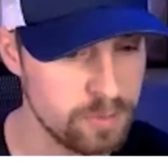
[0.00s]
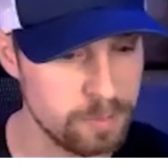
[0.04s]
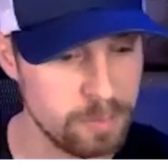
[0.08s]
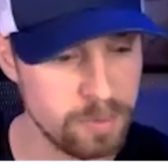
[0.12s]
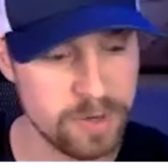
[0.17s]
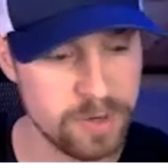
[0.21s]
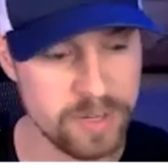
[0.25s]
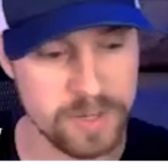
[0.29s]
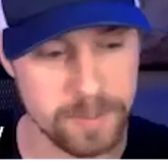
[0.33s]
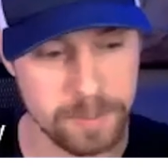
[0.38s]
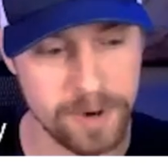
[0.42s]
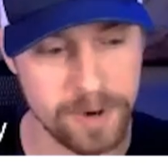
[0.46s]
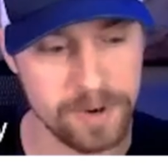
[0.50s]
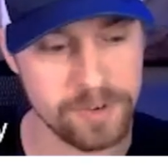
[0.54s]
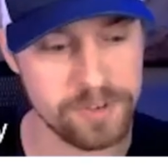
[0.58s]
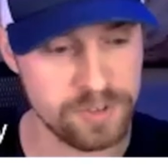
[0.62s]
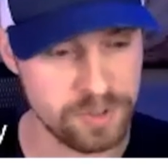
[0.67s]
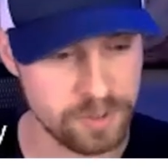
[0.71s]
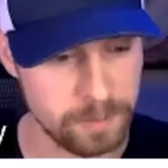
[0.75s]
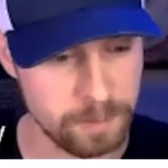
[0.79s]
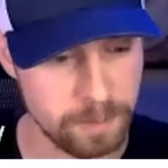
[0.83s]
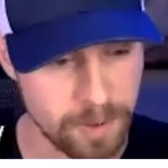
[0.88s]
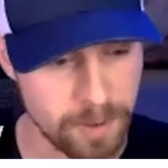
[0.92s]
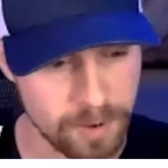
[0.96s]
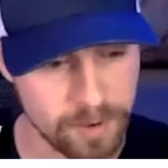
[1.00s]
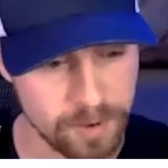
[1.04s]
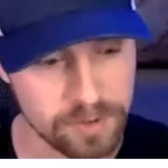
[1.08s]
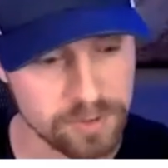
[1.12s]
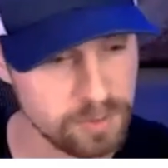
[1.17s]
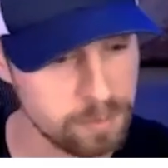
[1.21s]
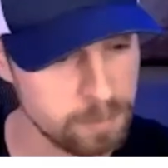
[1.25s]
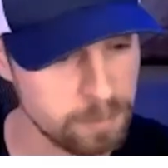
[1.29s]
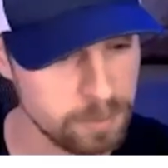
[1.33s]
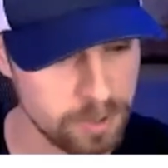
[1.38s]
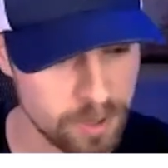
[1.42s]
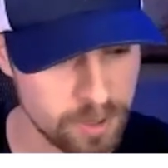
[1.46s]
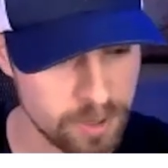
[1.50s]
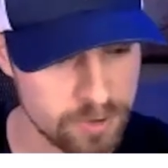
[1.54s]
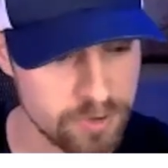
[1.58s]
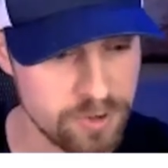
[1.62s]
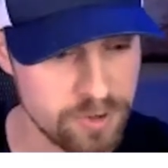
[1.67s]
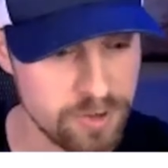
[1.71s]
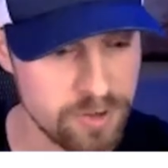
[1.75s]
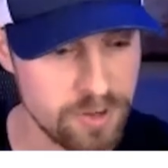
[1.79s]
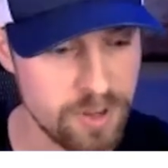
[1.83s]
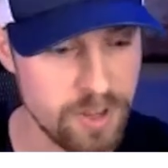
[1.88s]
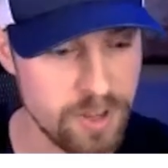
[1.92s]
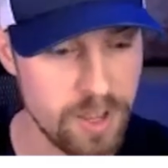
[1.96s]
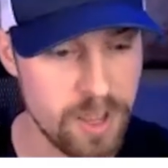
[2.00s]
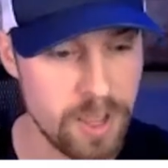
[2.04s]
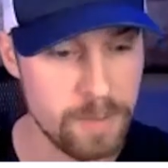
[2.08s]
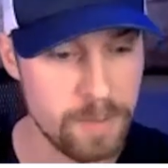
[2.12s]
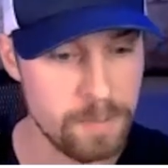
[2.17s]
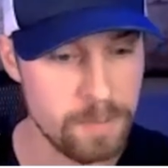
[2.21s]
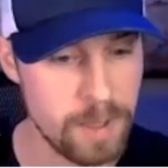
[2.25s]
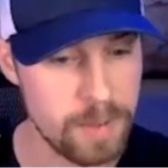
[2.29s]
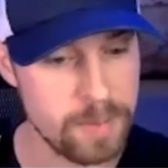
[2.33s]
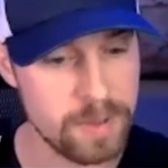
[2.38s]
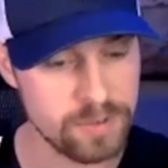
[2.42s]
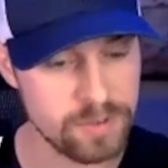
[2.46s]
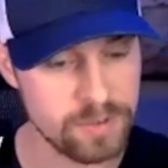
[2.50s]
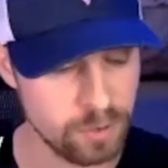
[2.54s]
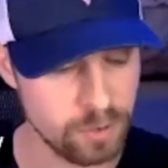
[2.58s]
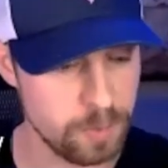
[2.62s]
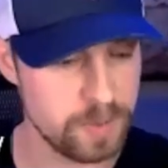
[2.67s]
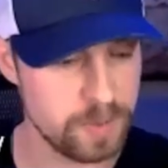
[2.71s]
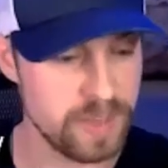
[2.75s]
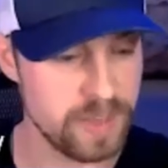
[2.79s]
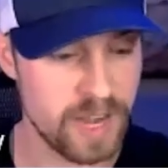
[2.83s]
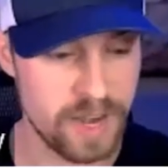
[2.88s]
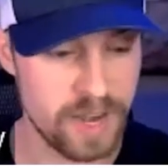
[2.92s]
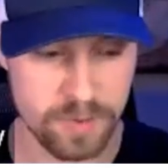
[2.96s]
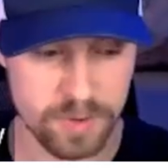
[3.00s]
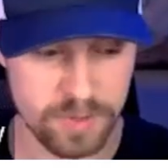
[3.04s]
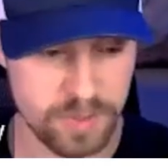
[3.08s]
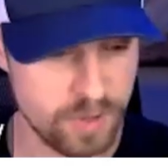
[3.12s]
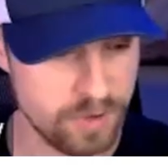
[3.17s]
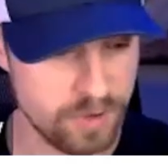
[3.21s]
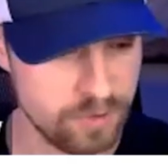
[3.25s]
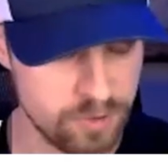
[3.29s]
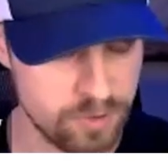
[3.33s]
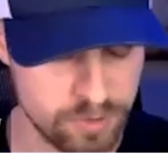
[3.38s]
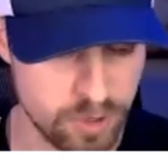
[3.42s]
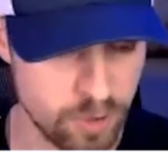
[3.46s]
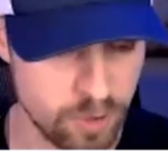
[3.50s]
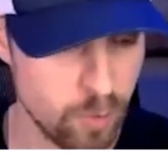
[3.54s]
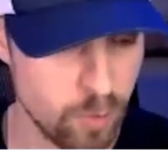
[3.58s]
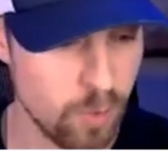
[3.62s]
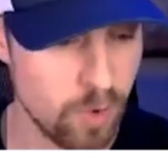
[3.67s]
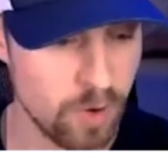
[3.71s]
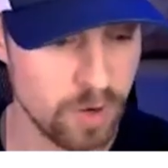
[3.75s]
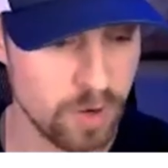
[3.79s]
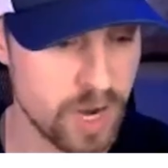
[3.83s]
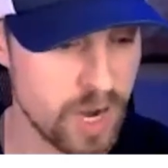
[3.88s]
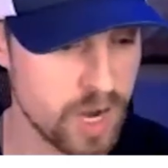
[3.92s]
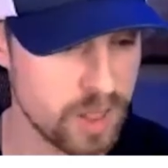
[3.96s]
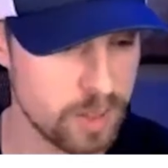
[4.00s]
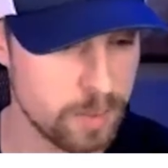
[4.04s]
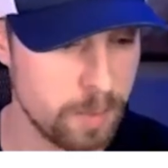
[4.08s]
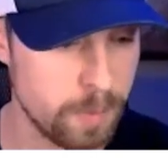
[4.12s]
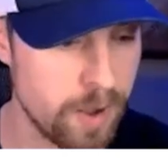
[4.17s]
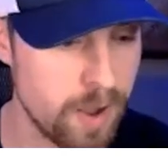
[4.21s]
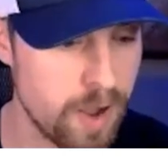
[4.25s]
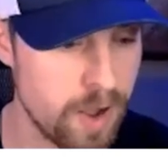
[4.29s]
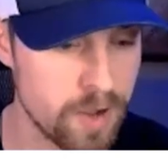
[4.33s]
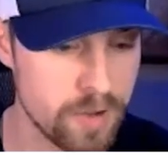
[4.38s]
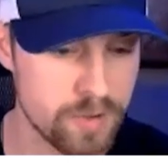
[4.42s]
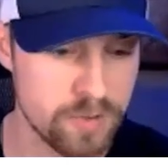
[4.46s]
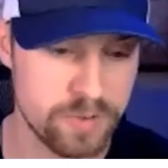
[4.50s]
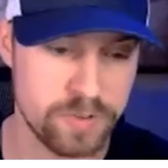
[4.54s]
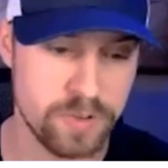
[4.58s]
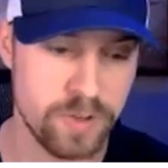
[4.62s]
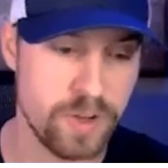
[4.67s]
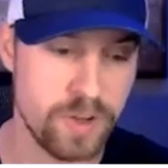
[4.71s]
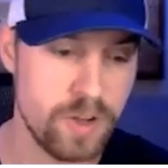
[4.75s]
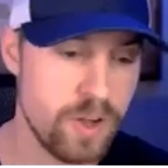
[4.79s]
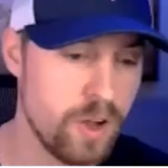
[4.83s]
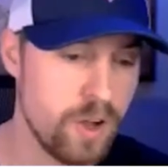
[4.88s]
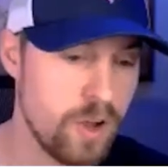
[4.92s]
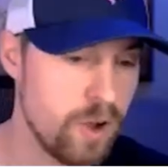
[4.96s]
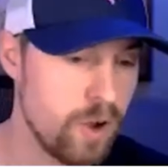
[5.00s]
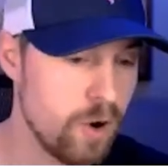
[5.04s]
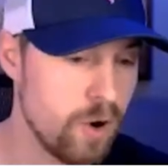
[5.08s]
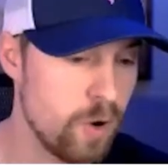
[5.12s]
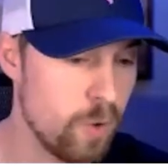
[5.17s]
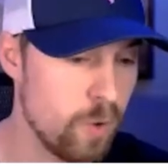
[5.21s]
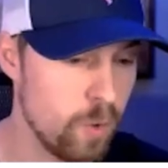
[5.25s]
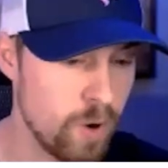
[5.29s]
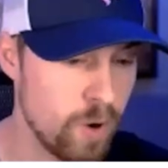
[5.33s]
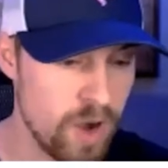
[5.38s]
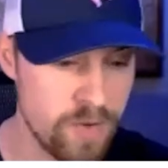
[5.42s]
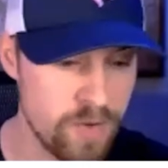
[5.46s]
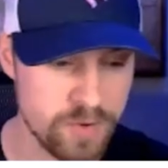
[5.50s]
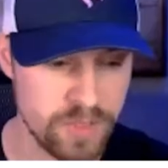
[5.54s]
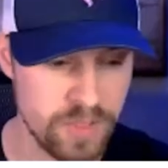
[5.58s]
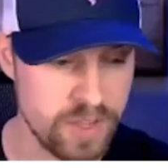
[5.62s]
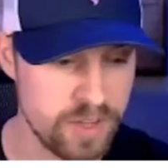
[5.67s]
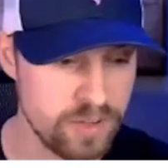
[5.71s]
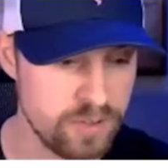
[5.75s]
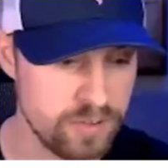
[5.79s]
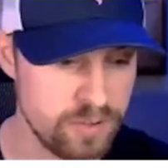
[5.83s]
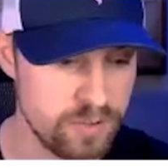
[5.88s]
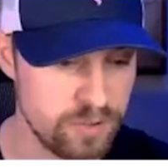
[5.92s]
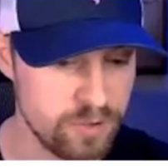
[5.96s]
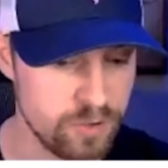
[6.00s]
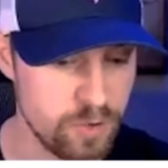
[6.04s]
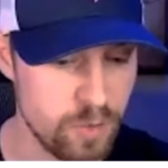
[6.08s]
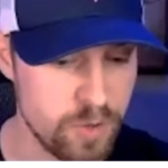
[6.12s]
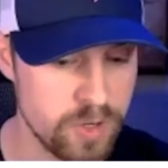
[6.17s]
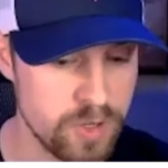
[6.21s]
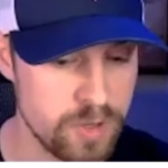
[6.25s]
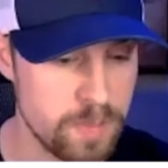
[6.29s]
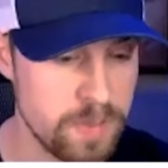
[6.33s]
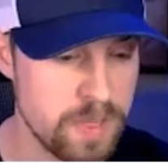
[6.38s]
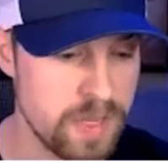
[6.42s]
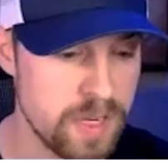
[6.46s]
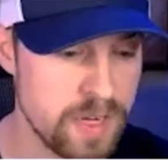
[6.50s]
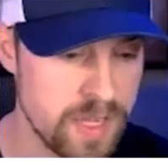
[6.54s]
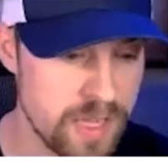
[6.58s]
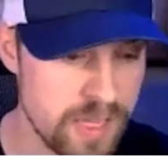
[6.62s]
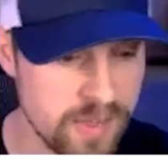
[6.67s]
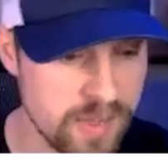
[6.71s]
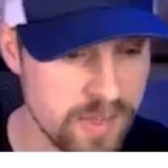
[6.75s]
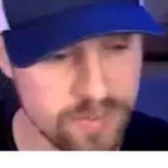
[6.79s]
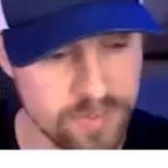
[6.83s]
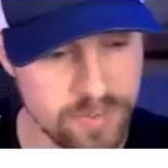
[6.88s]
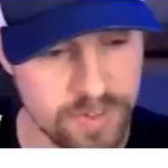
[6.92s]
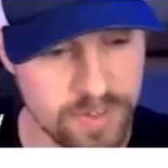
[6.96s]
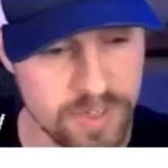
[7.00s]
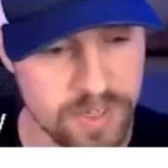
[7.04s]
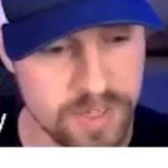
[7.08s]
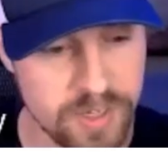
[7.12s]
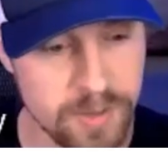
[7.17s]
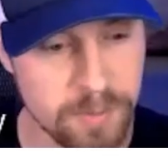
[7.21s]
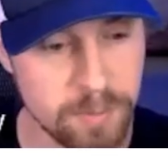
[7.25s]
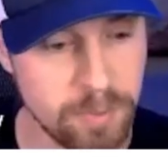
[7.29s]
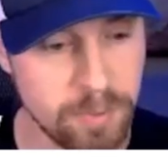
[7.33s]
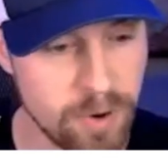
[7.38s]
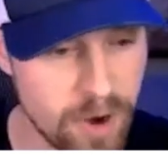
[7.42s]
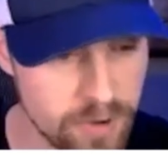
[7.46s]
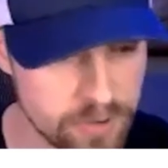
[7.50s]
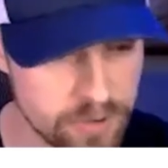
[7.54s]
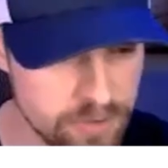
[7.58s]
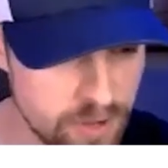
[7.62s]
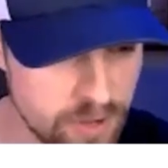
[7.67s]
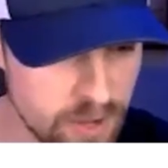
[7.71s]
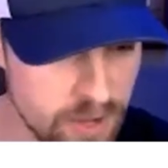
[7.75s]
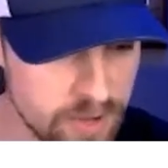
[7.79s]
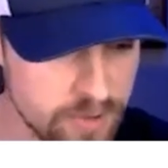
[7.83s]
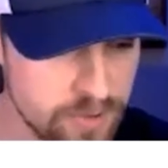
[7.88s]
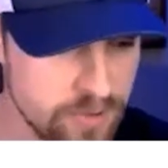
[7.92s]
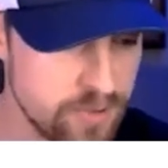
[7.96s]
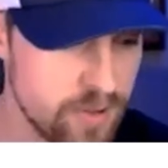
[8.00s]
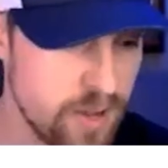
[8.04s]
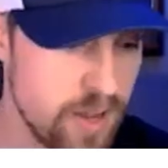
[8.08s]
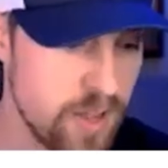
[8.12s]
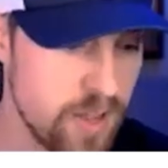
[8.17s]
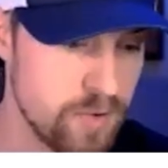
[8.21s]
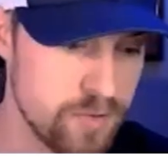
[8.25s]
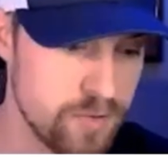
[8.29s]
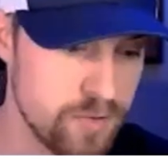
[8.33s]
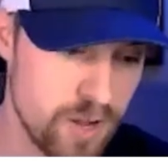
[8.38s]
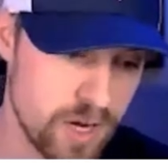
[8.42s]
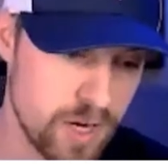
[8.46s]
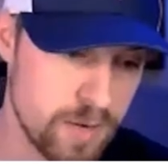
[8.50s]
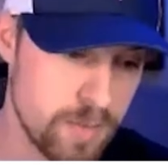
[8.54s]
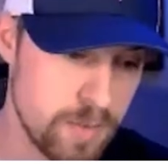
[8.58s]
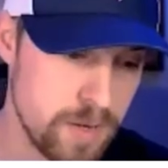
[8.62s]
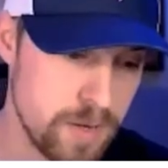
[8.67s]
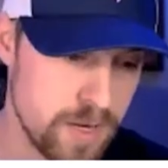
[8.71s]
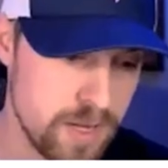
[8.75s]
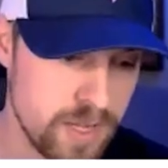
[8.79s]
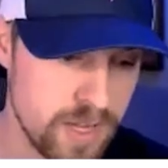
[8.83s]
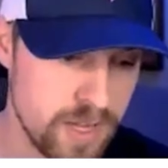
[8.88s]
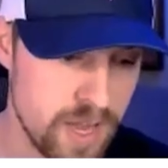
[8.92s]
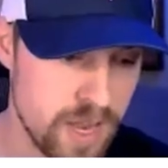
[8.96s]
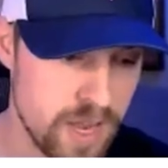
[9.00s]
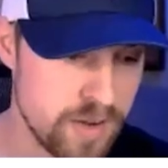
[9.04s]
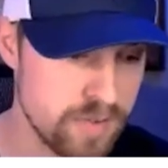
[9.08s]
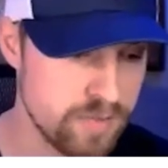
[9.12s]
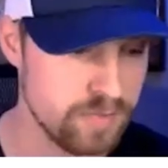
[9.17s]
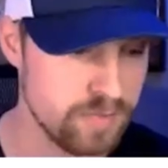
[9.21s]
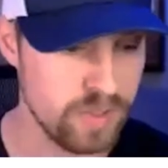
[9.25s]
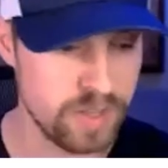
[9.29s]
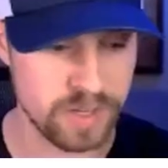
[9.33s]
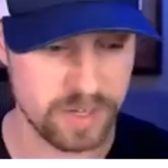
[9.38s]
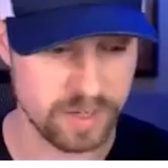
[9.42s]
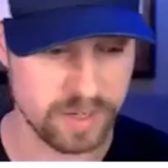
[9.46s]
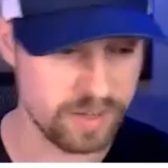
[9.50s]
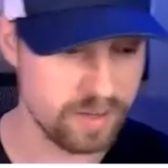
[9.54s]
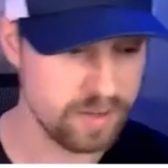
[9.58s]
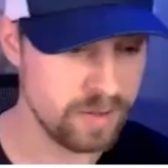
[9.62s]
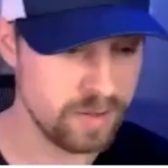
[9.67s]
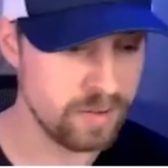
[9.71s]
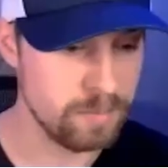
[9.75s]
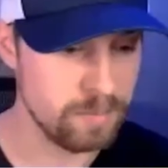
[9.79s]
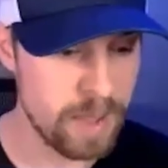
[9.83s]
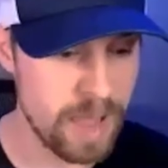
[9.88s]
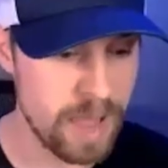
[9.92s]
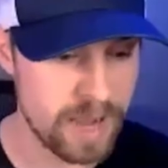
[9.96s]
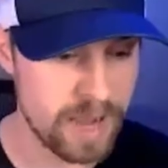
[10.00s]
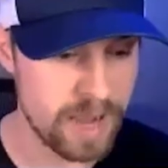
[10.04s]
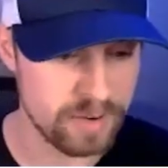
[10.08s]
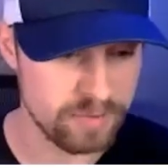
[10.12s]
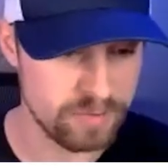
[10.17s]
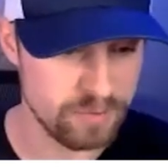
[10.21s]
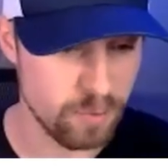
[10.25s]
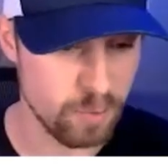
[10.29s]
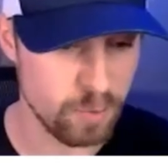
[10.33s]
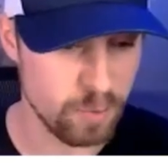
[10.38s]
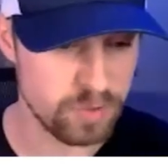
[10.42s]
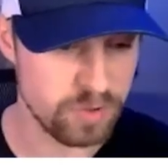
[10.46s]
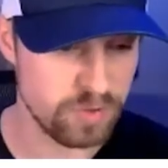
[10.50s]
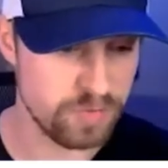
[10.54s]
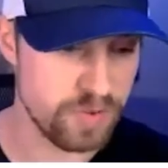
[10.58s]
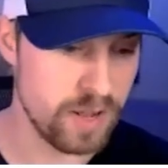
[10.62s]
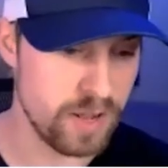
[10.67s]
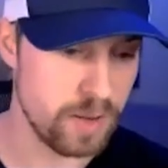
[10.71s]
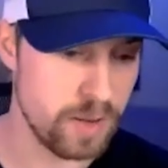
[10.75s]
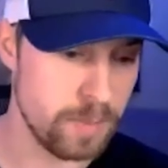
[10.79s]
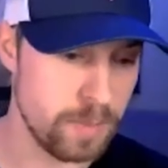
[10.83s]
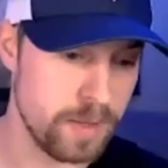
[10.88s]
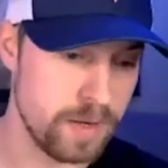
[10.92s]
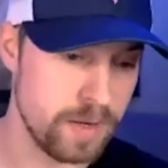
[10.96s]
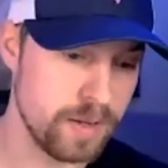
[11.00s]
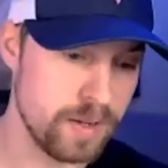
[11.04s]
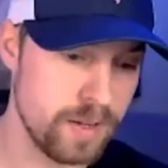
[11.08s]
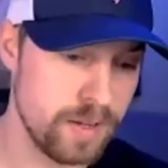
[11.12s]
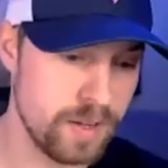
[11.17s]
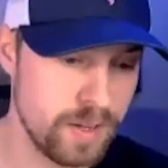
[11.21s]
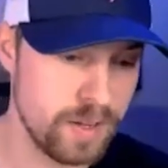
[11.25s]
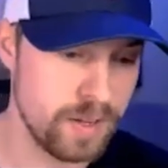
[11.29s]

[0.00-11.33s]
some pretty embarrassing bugs in production, maybe assuming that everything's just going to work out of the box or everything's just going to be an easy process and there's not going to be any kind of like back and forth development.